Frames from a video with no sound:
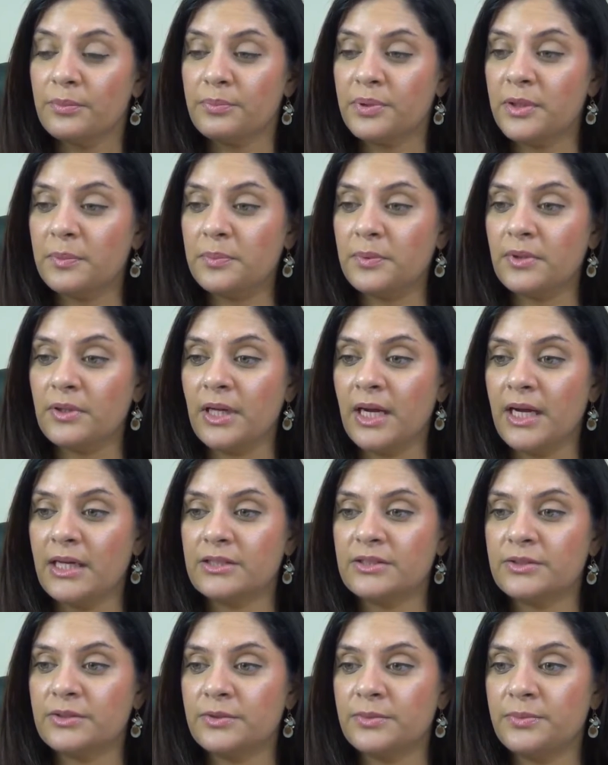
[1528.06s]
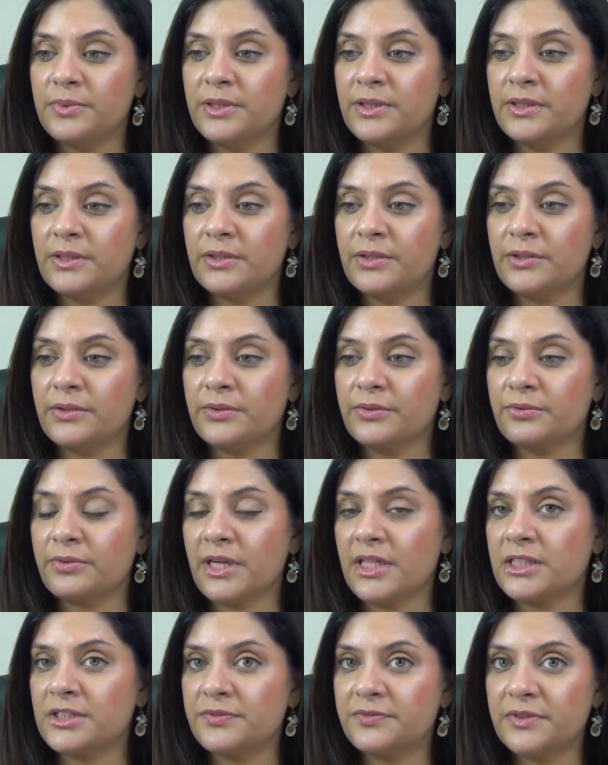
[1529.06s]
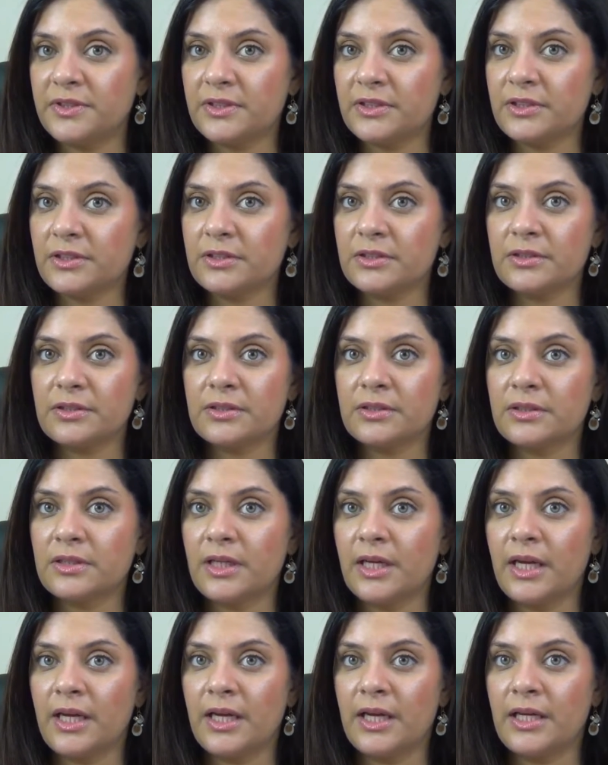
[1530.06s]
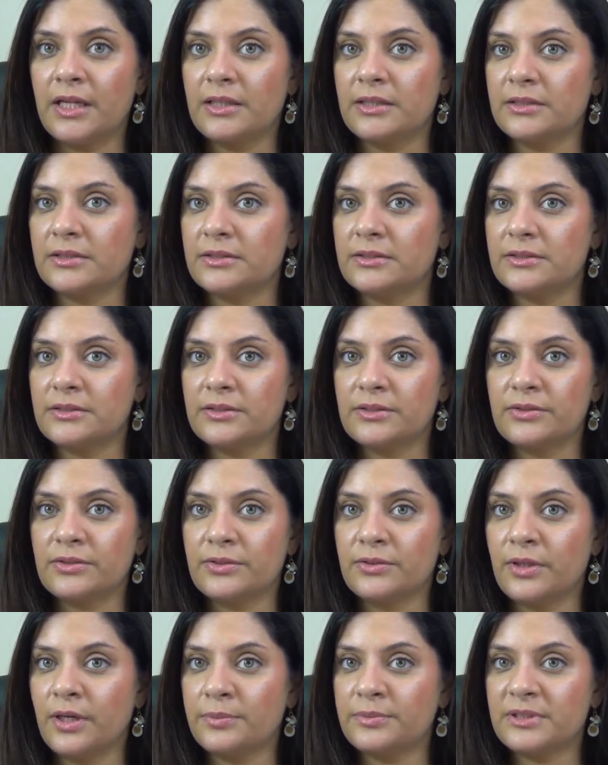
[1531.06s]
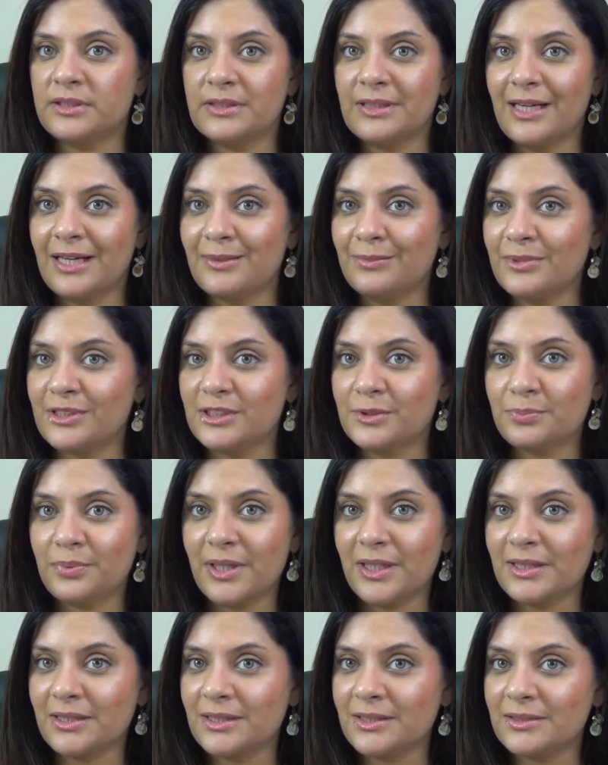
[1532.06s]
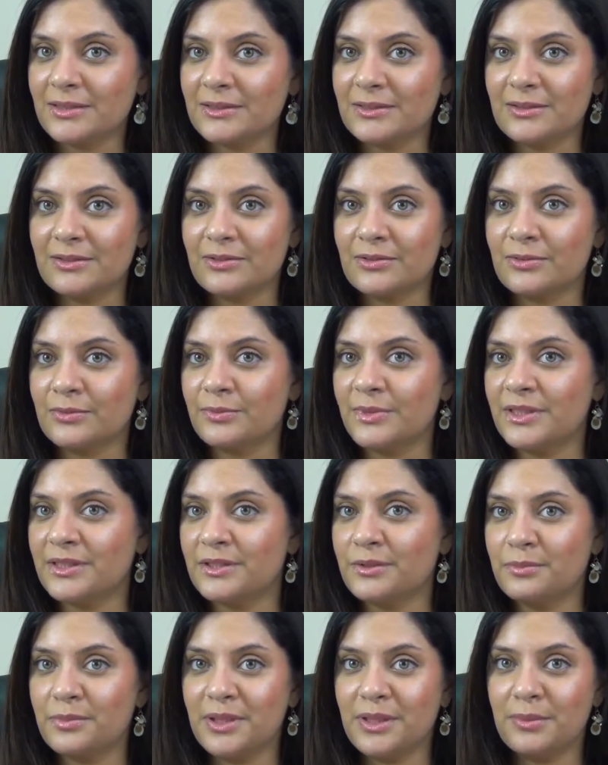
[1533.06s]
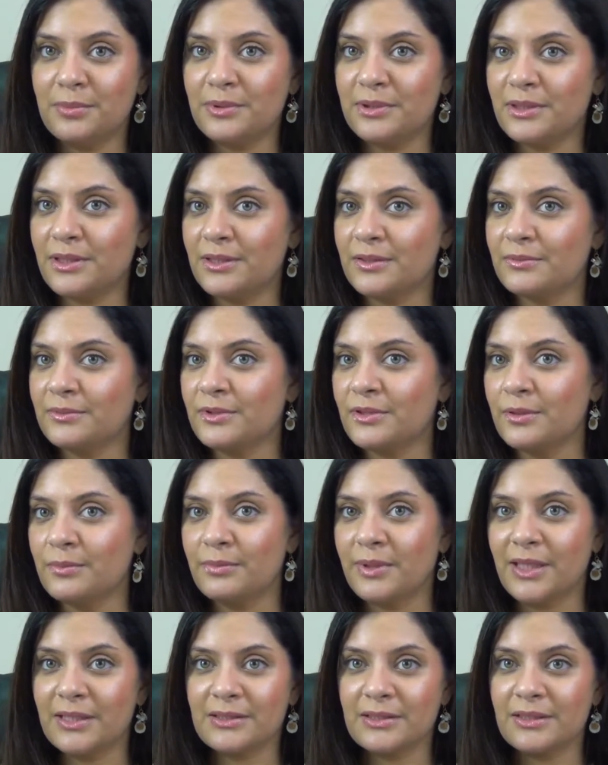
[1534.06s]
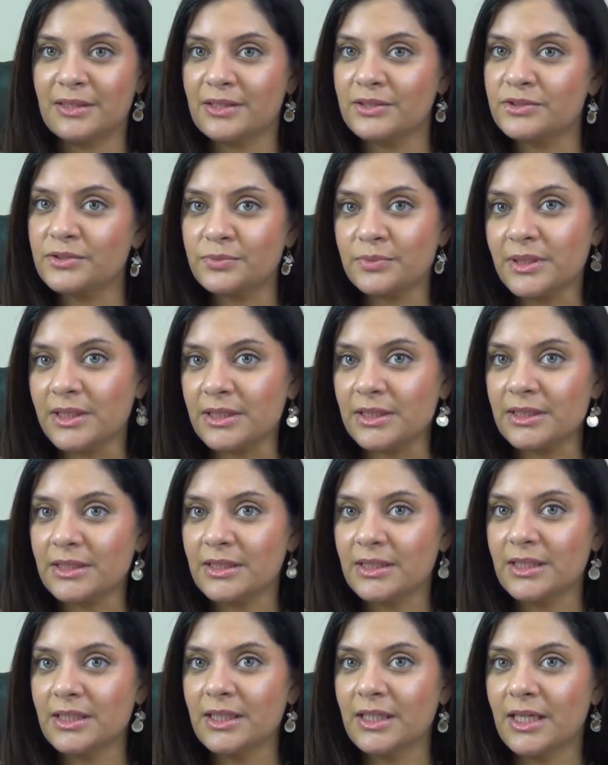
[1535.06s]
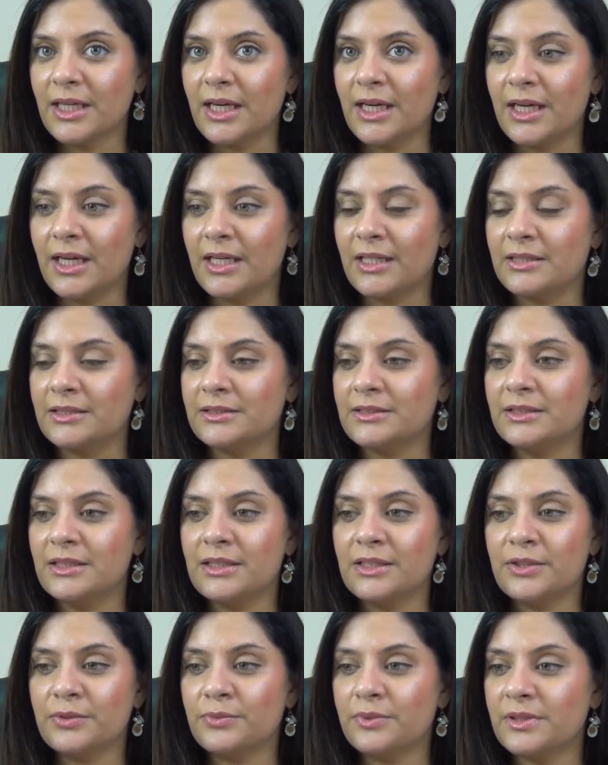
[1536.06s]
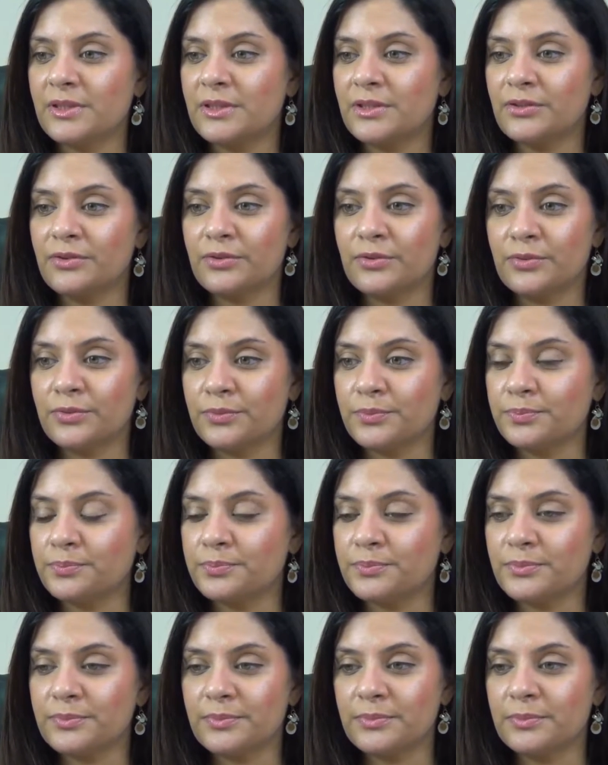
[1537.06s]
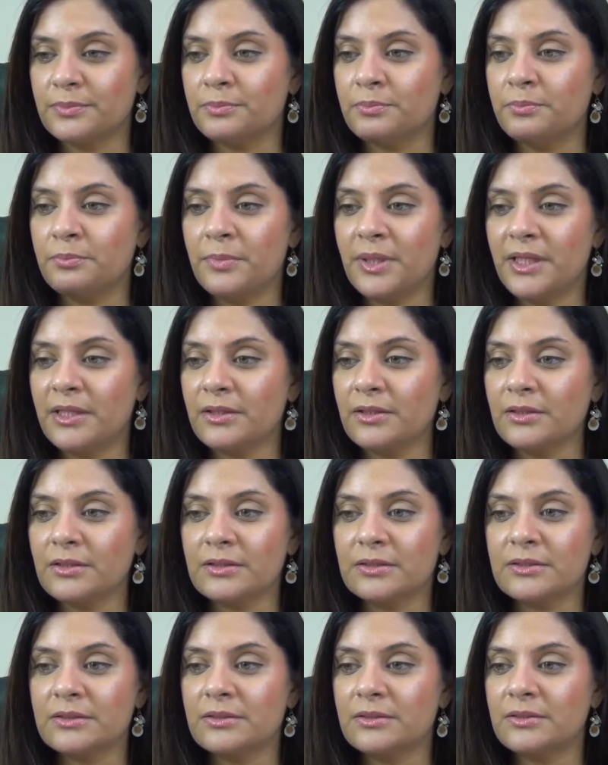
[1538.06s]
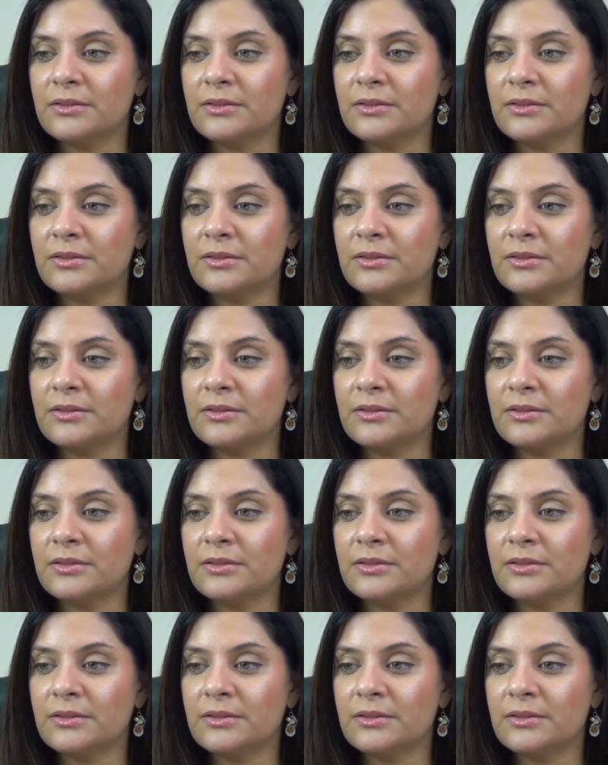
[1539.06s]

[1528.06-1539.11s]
people had to be in the rice field and, up to 9 months pregnant, make the baby and then come back the next week, and dealing with, a male